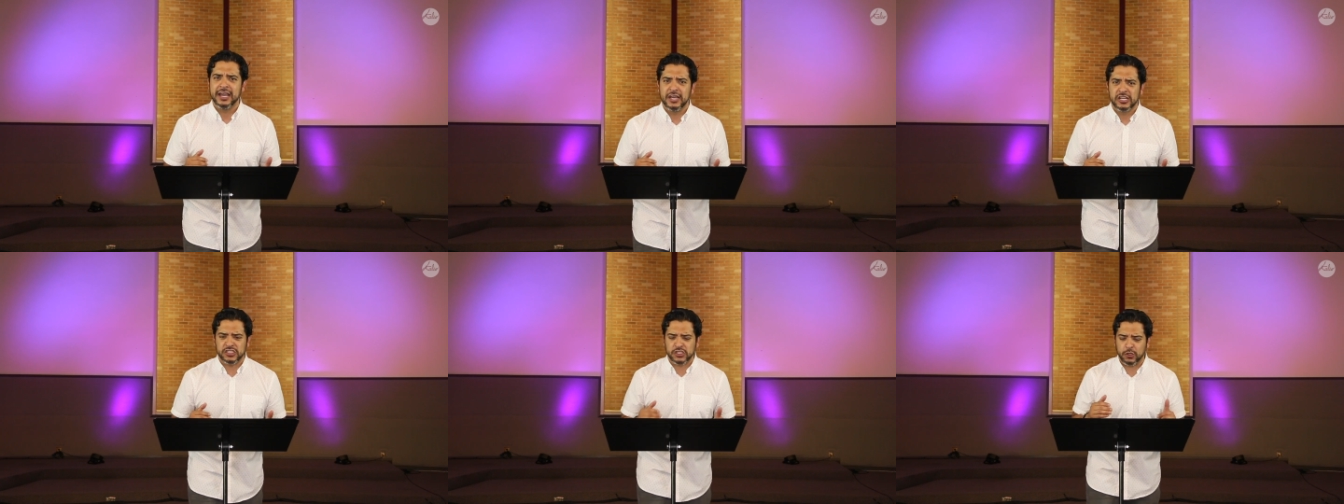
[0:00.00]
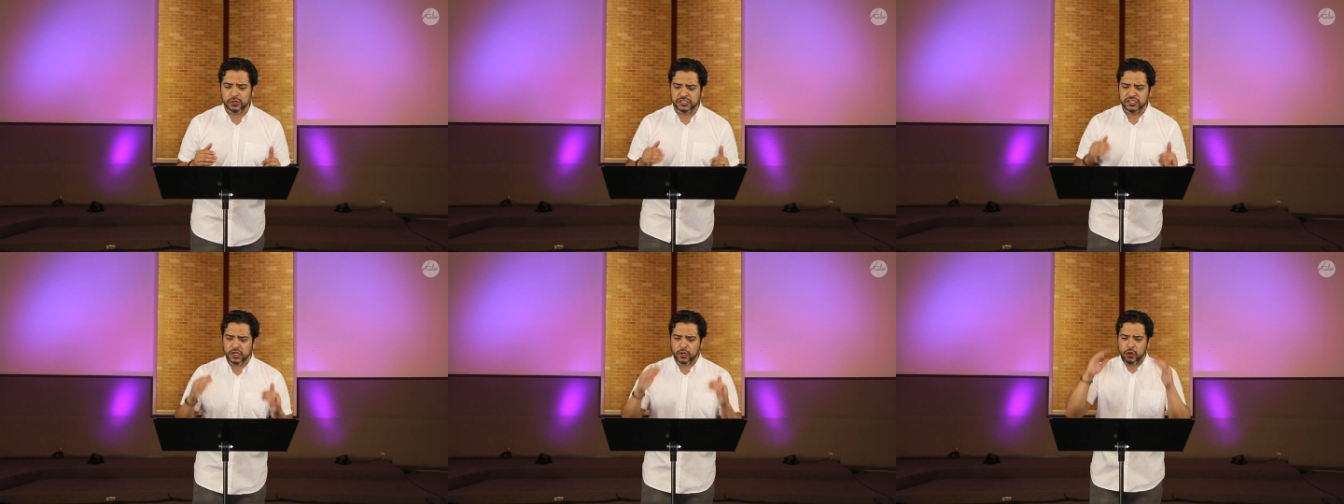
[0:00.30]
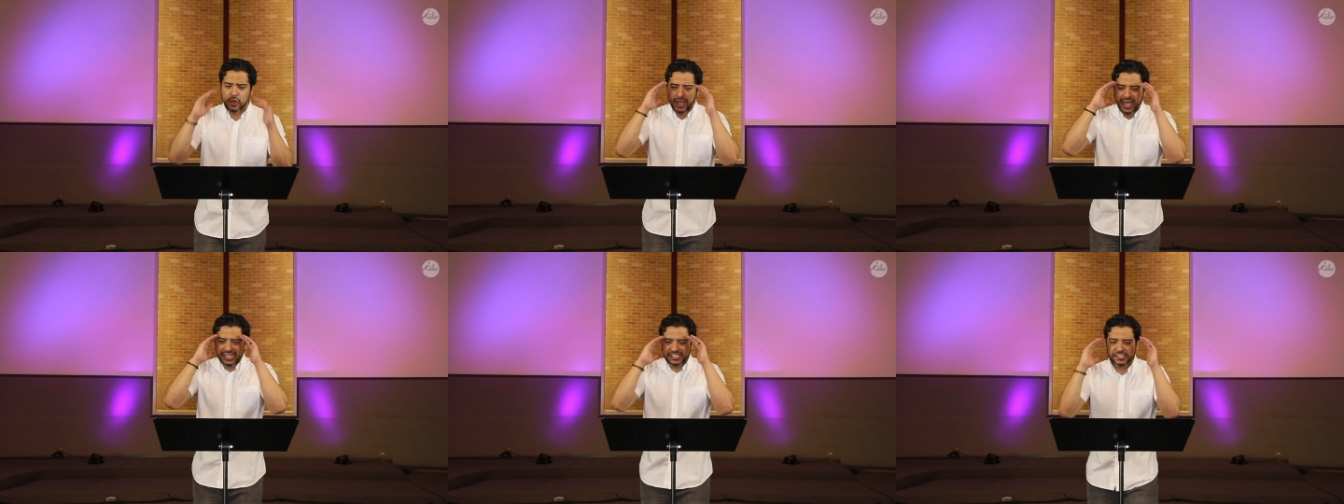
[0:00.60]
So,
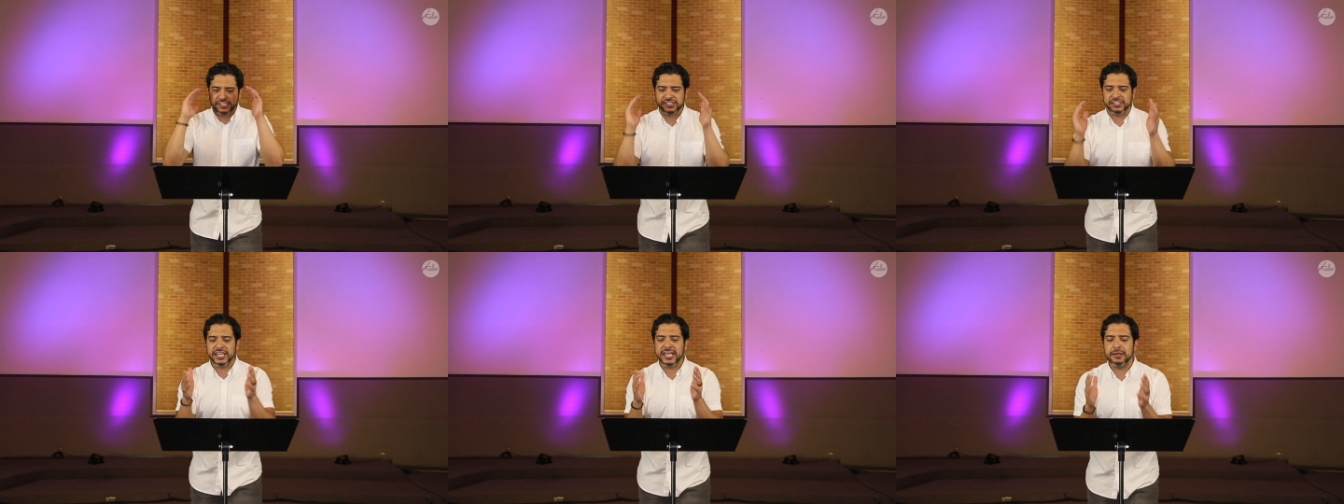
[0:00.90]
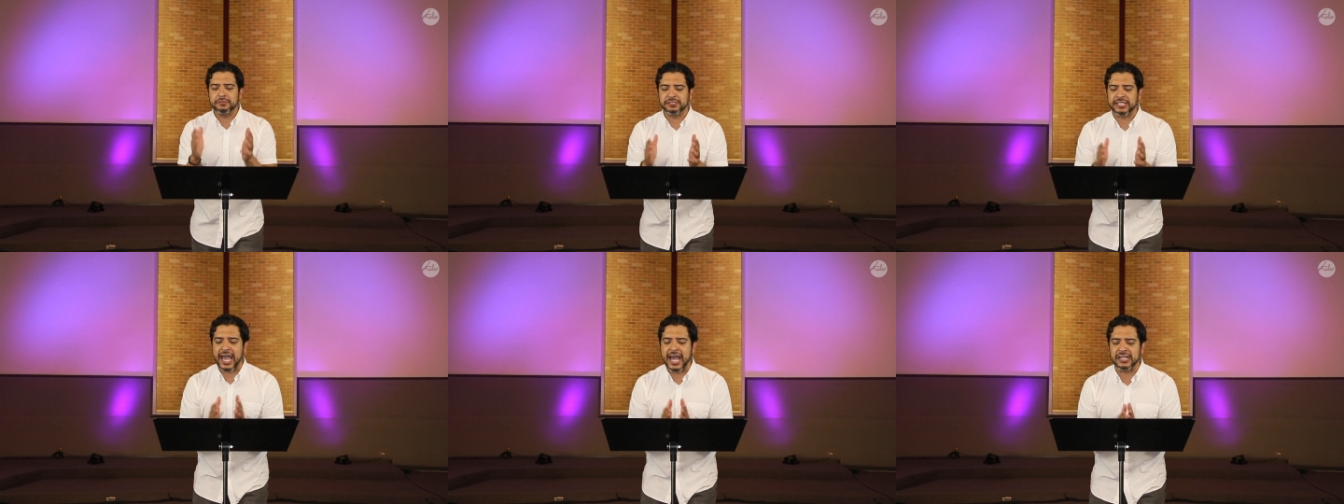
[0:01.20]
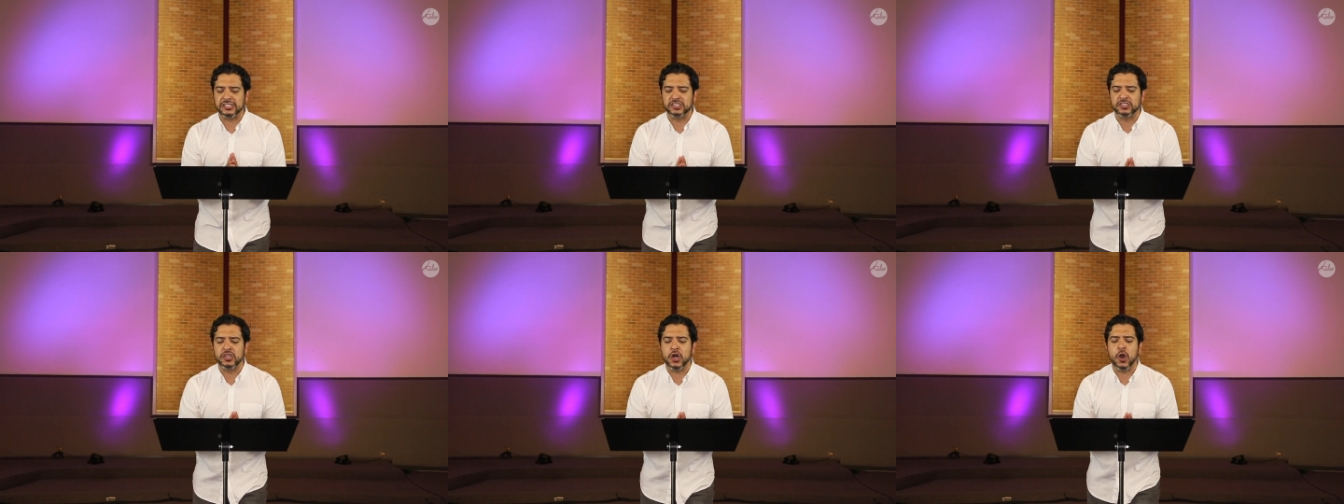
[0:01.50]
so it seems
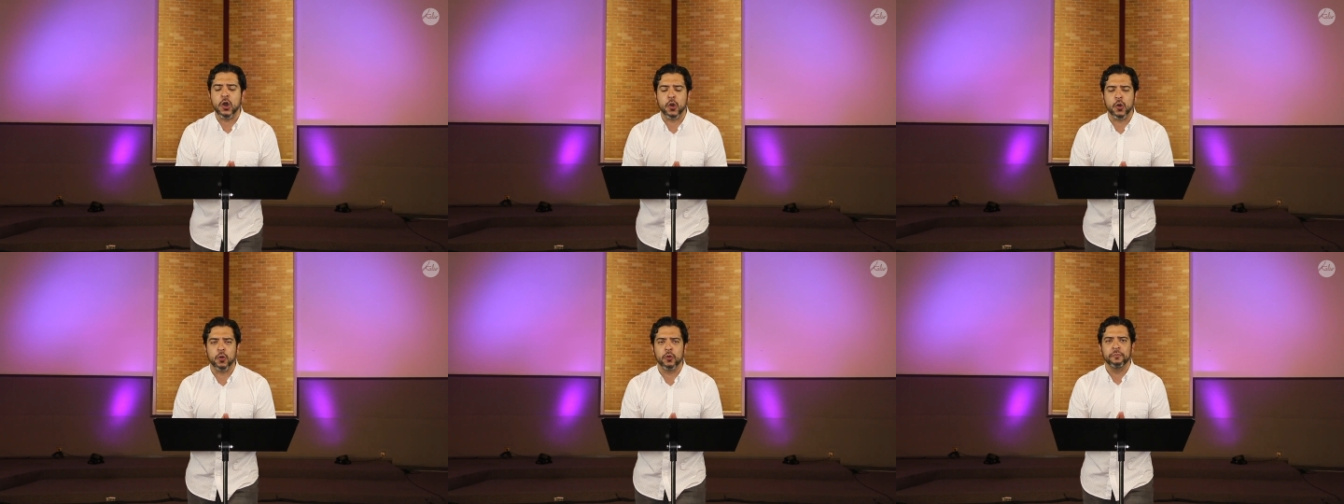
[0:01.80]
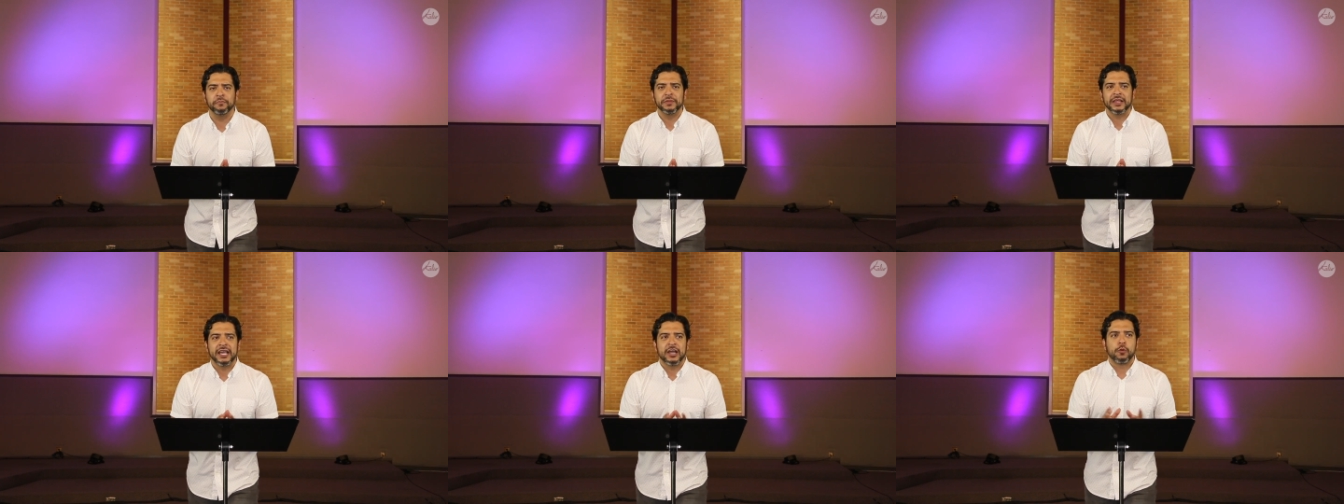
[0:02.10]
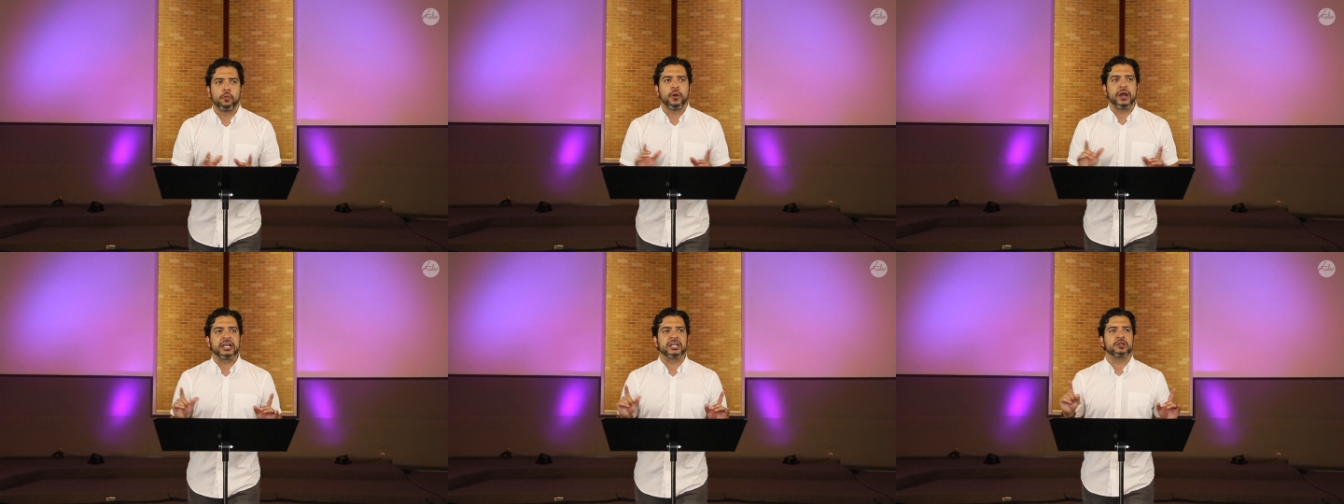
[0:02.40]
as though
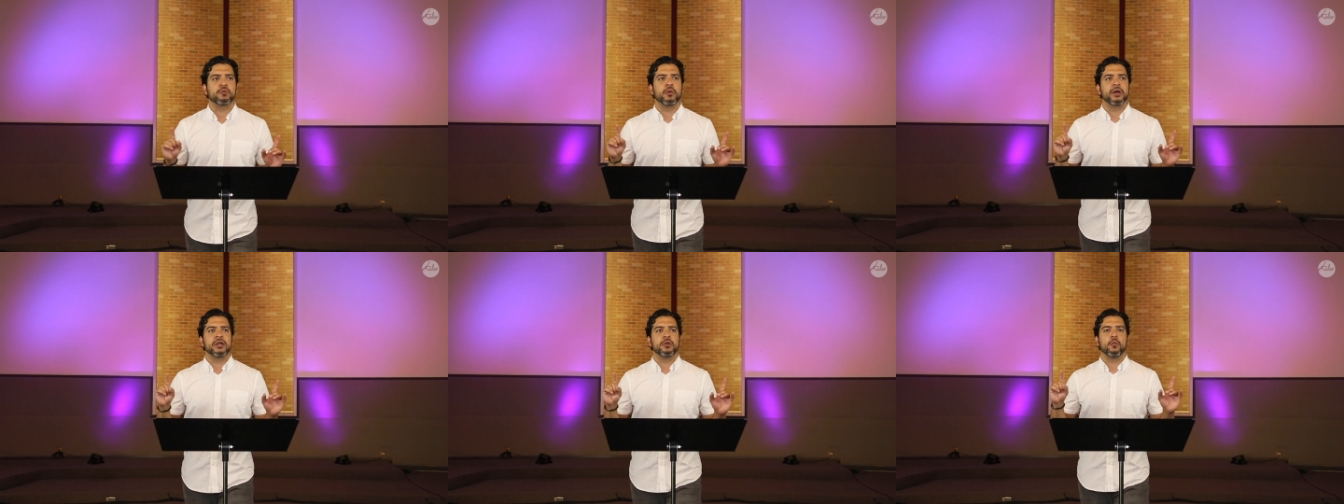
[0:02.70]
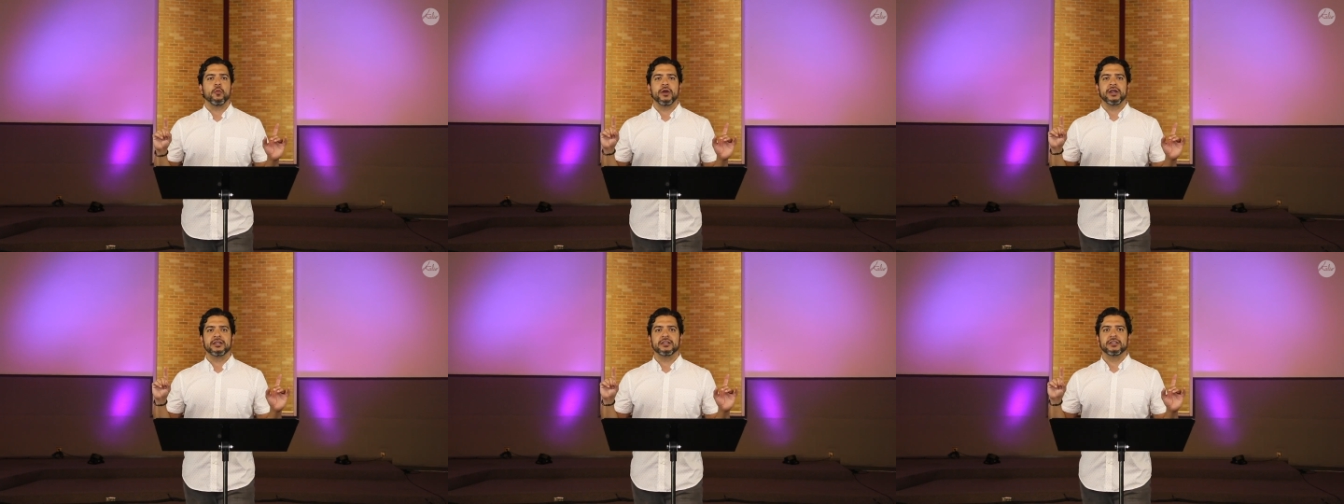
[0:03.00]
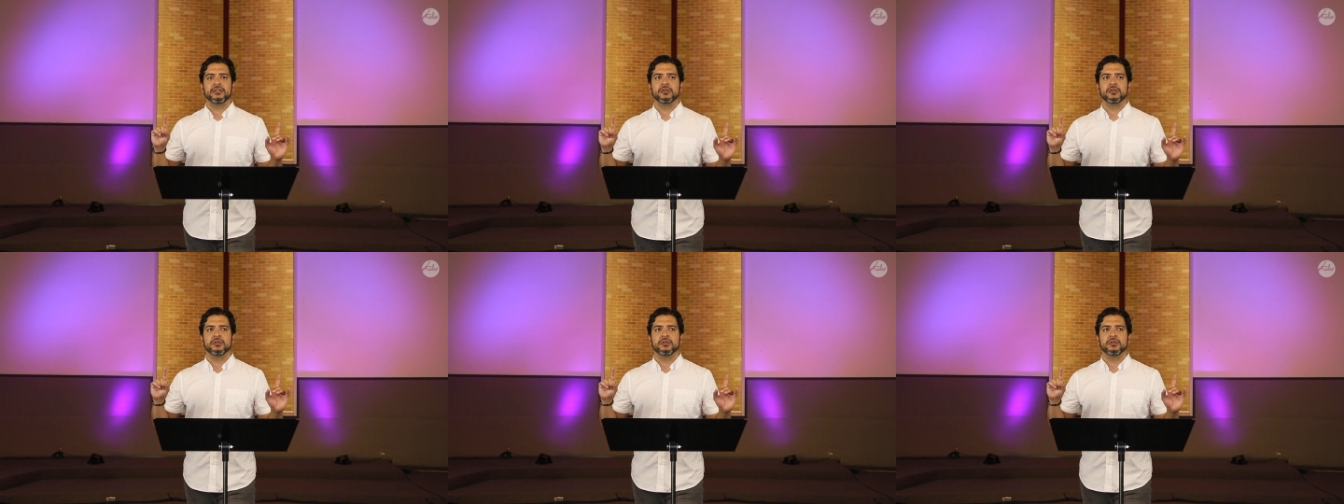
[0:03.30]
when, when, when,